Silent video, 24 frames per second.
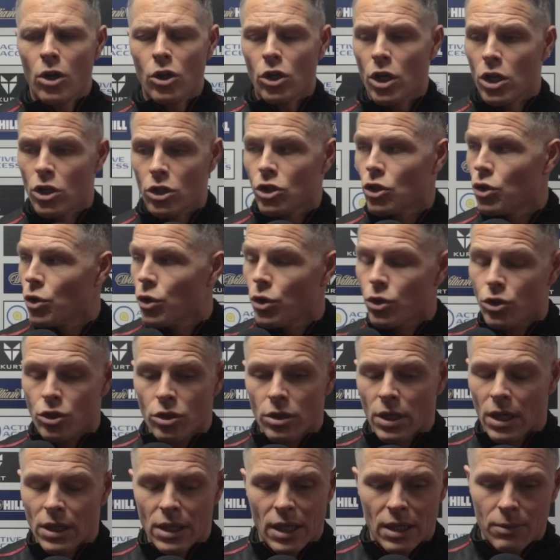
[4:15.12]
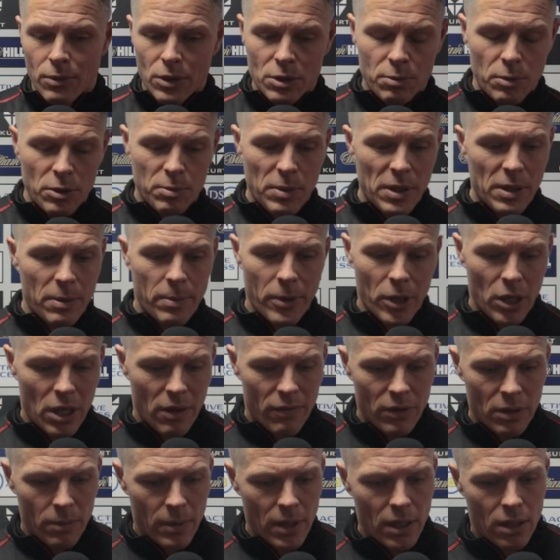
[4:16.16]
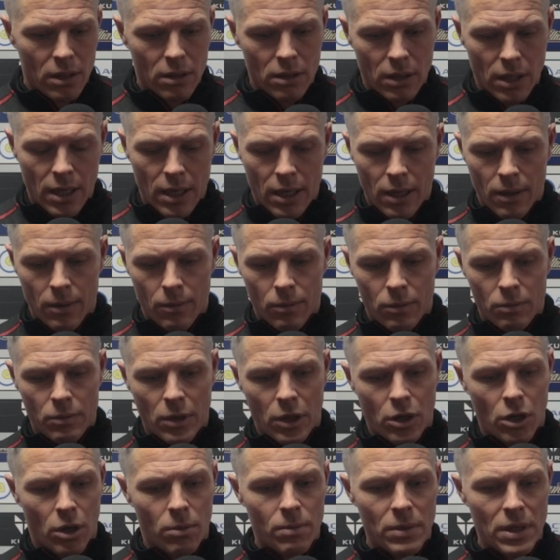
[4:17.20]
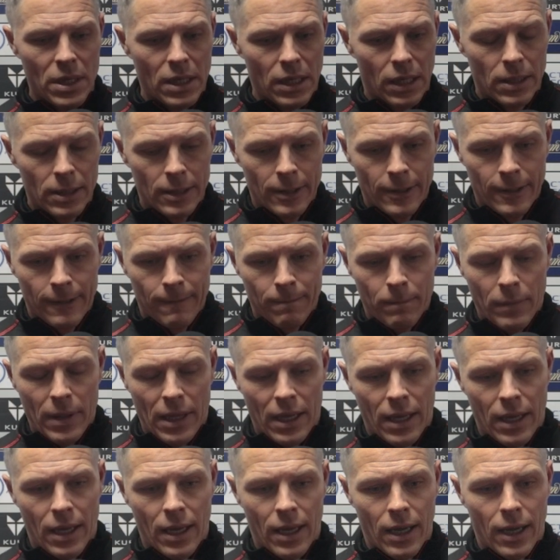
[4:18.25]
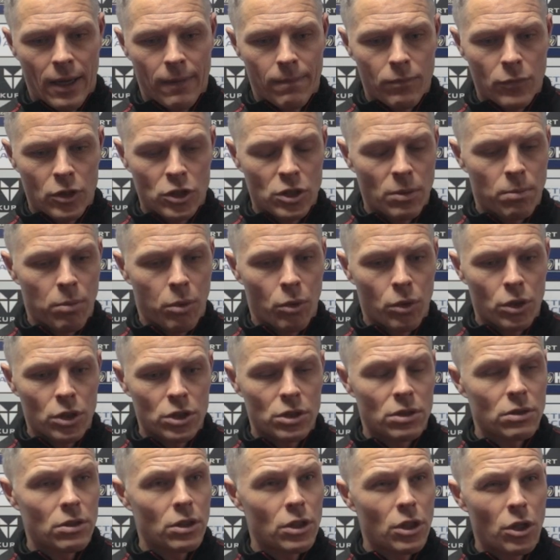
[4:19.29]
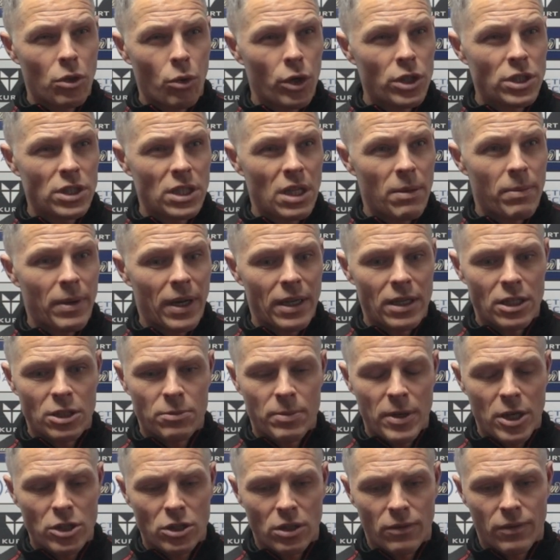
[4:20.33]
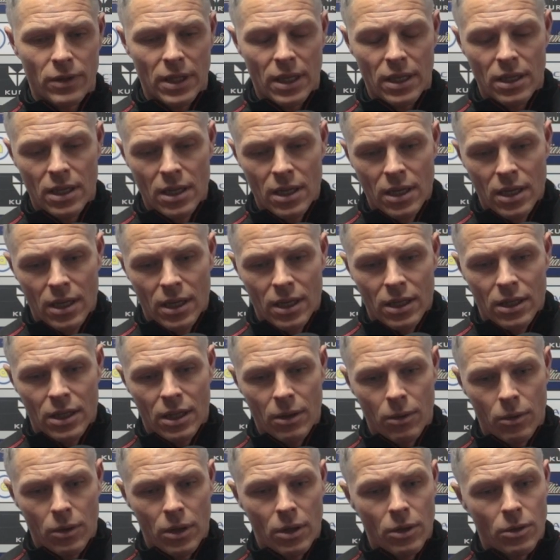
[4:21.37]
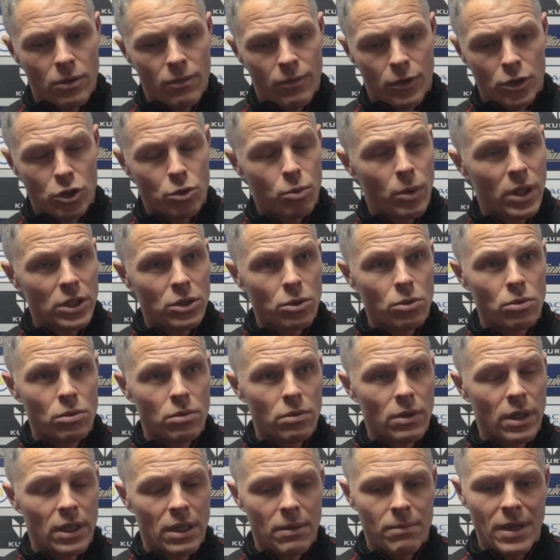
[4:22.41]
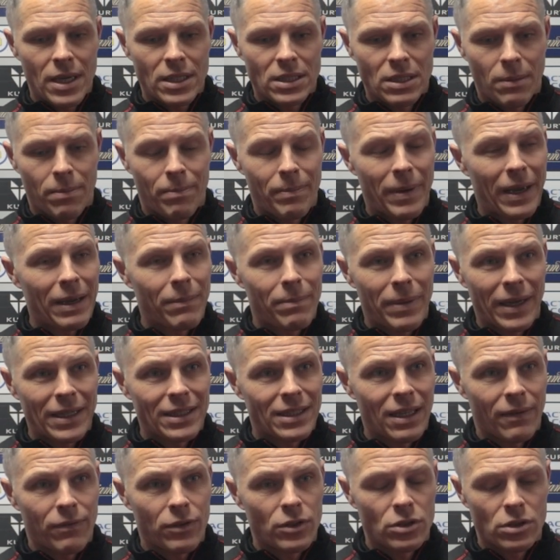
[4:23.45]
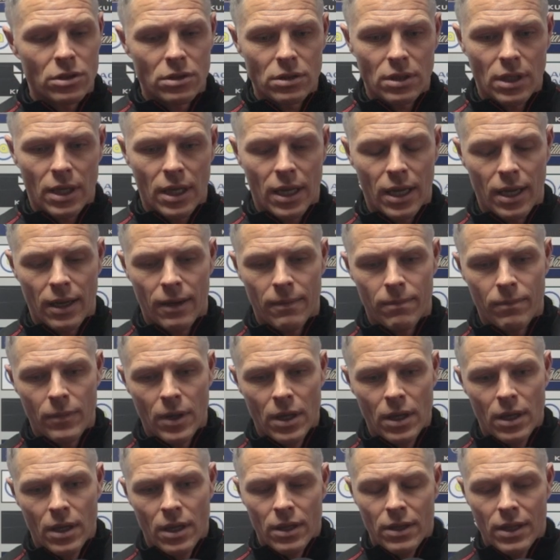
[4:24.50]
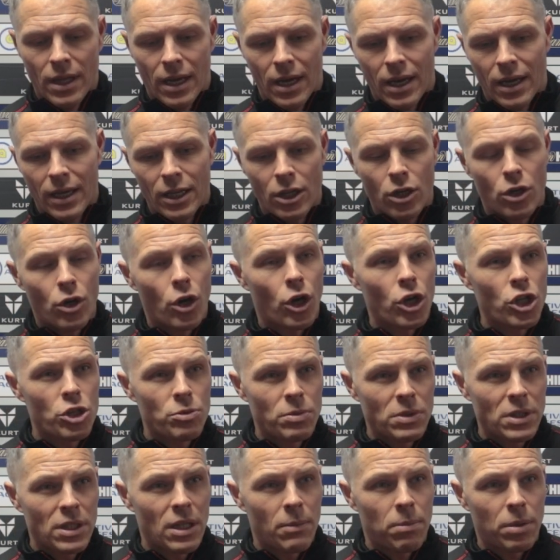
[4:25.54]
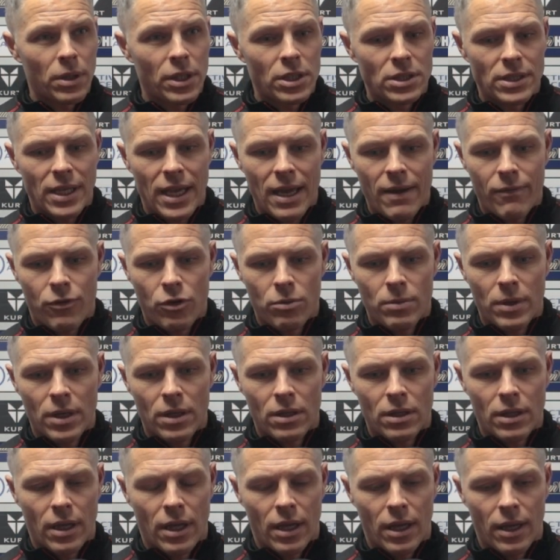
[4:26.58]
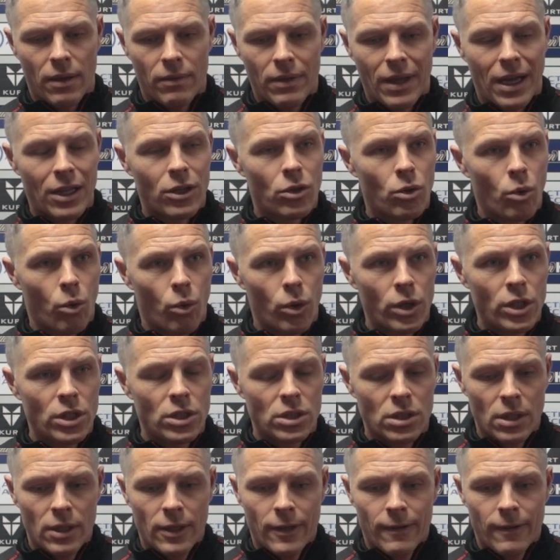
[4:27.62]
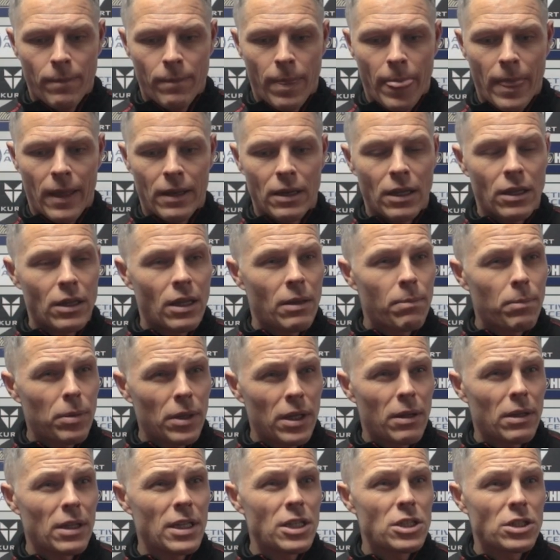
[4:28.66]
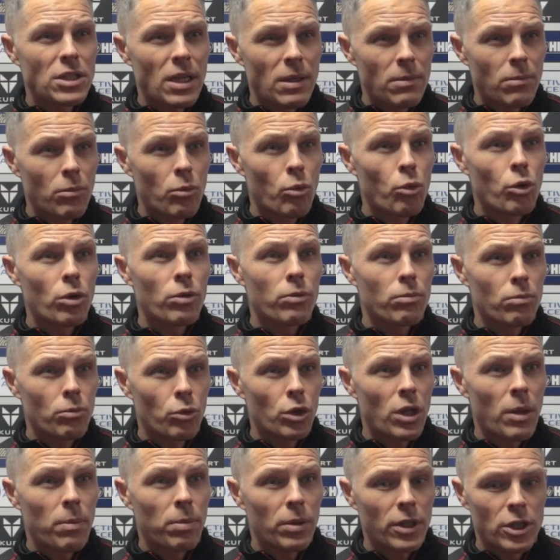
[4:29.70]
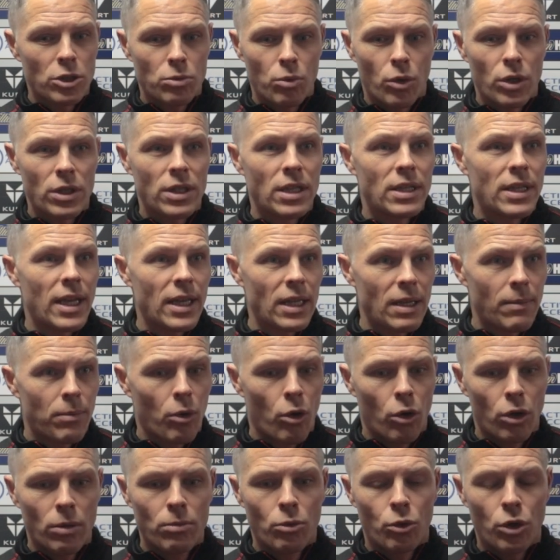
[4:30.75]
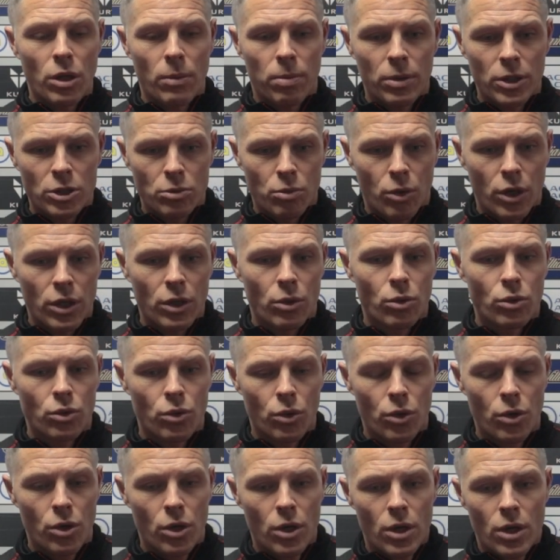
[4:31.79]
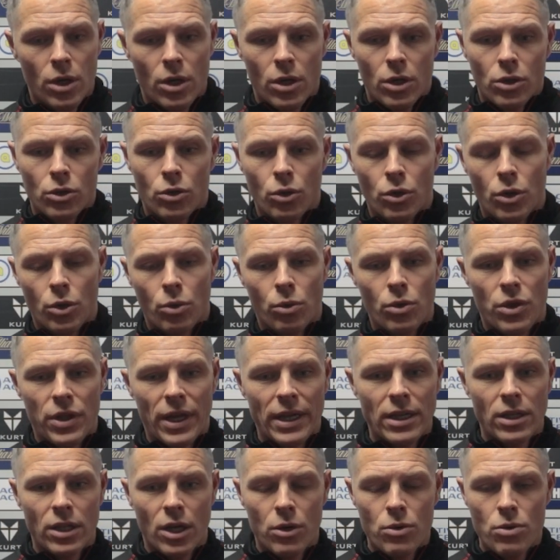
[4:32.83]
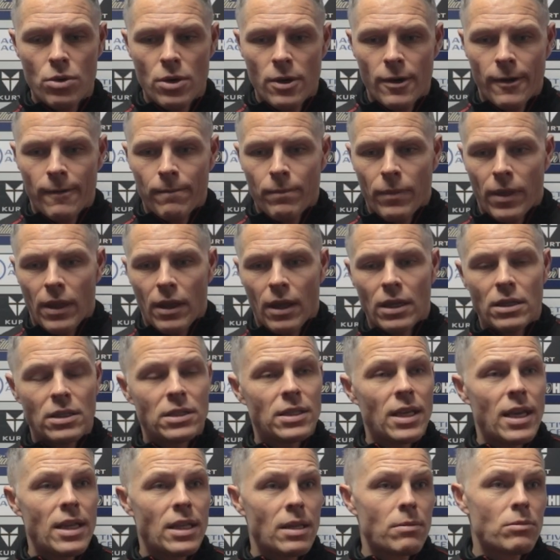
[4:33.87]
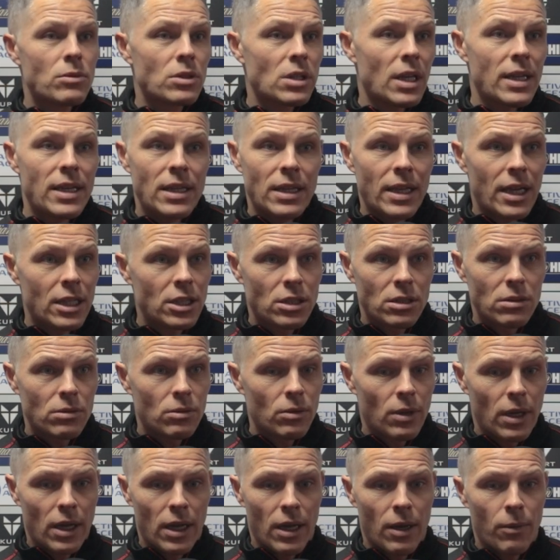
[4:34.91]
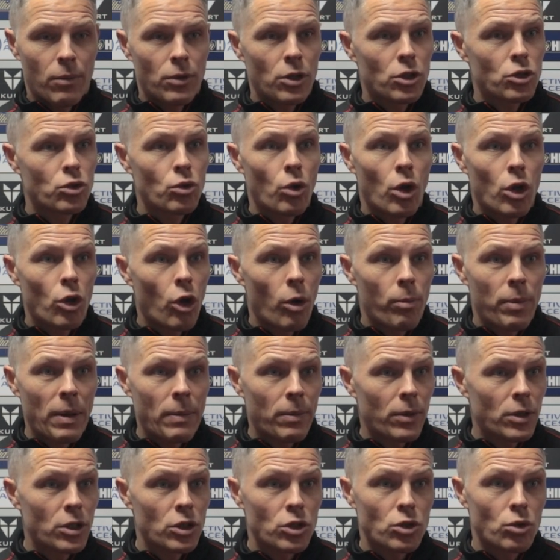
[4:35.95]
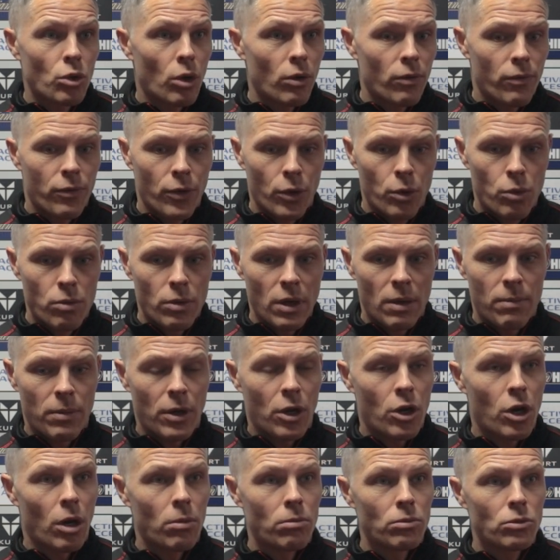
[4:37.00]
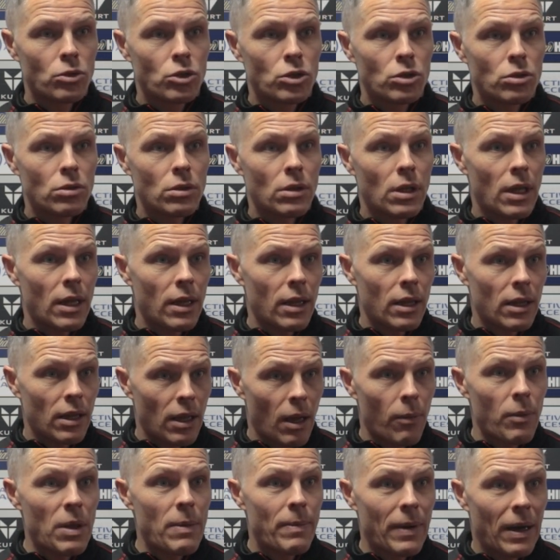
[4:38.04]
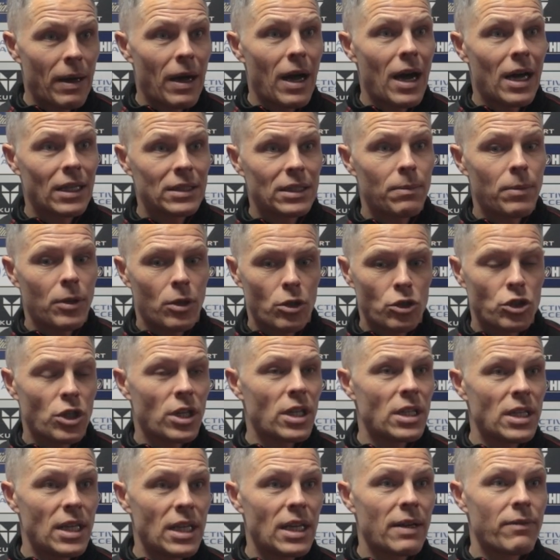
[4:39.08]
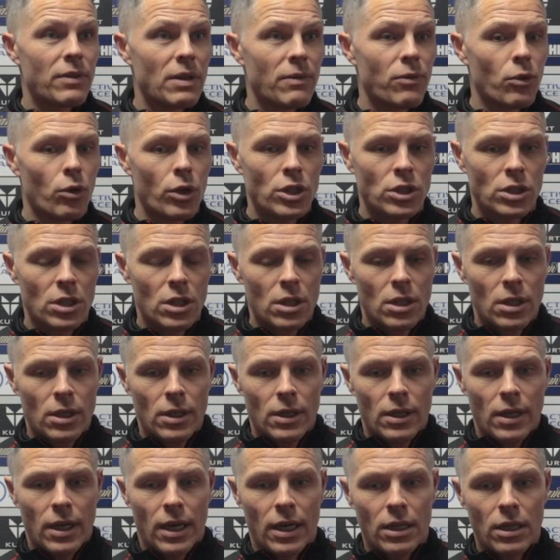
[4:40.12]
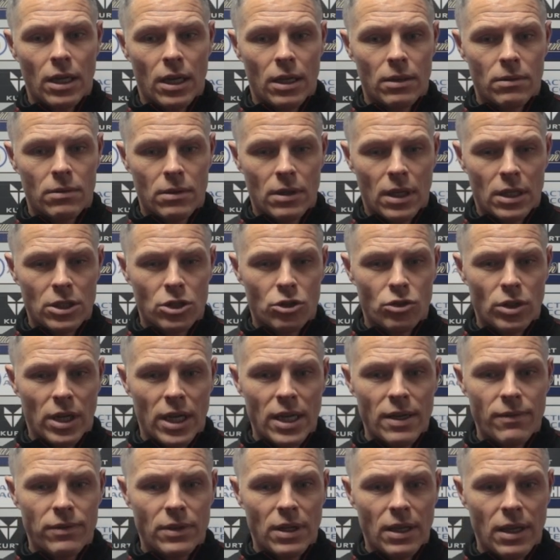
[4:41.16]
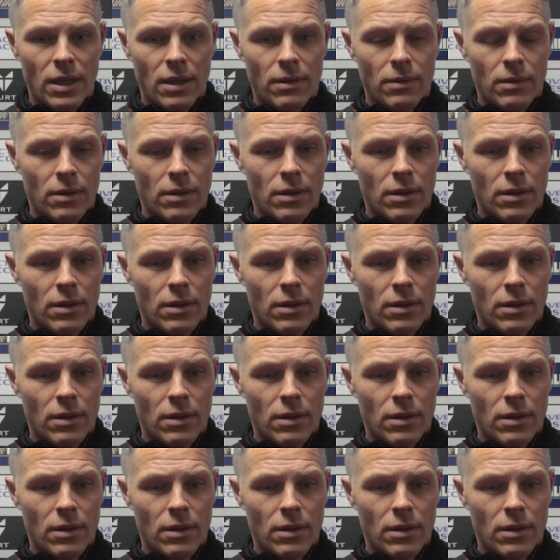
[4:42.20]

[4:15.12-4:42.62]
It's huge. We speak about it every week. When we come here, the supporters, the noise that they bring, especially for the first whistle, and it makes a big difference. That encouragement that the players get from it, that noise. And it leads to more of the players wanting to take the ball, and more of the players want to go and do their own thing now. In stadiums like this, when there's not a lot of people and it's not full, it becomes a wee bit harder because you can hear every voice. I strive to